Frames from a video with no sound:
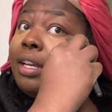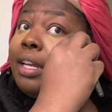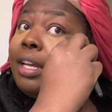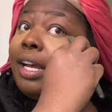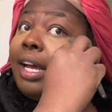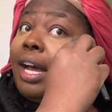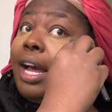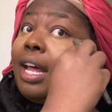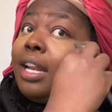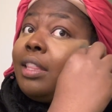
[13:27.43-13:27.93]

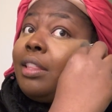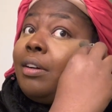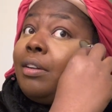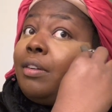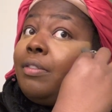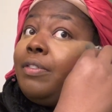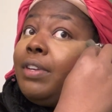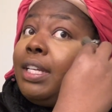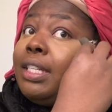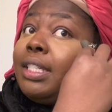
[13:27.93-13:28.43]
I gotta throw
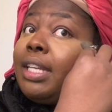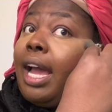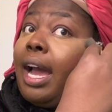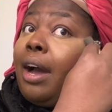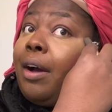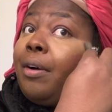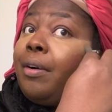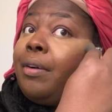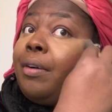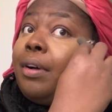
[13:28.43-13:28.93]
the fish
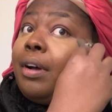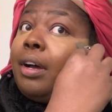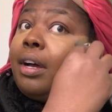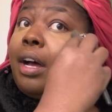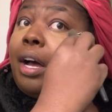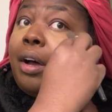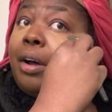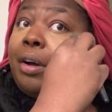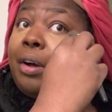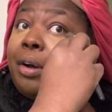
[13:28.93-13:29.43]
out,
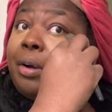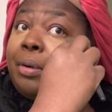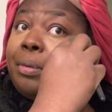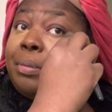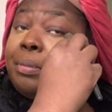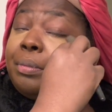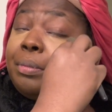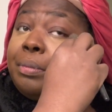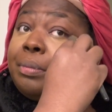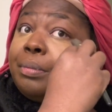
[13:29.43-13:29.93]

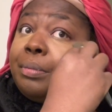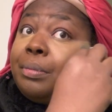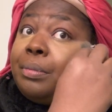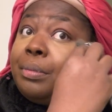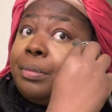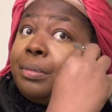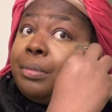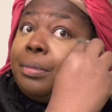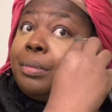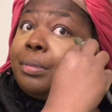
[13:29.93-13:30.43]

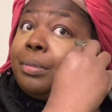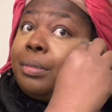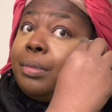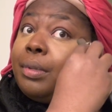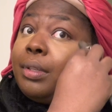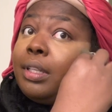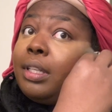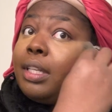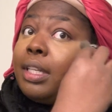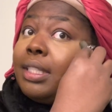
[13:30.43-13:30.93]

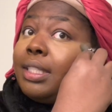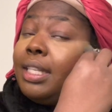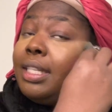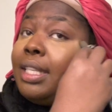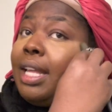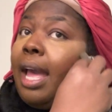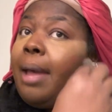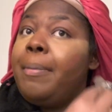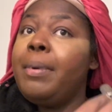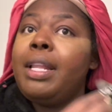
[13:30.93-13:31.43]
because this
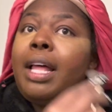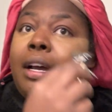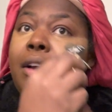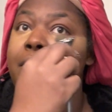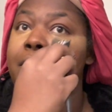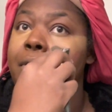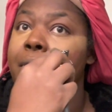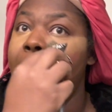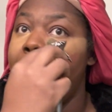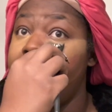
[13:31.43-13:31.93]
happened like a
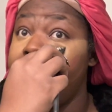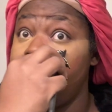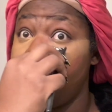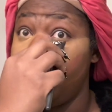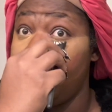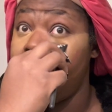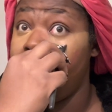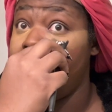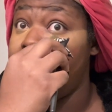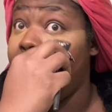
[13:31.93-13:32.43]
few hours
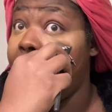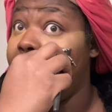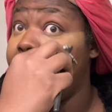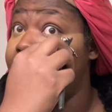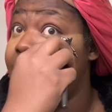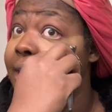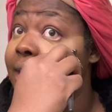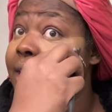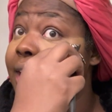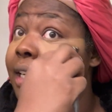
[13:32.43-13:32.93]
ago where I
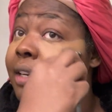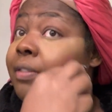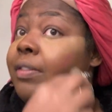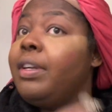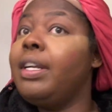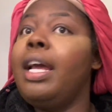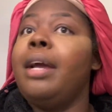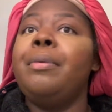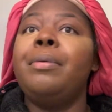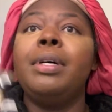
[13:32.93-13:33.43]

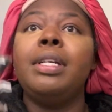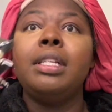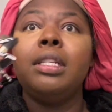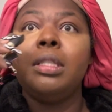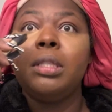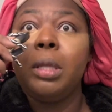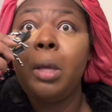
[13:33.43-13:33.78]
discovered they was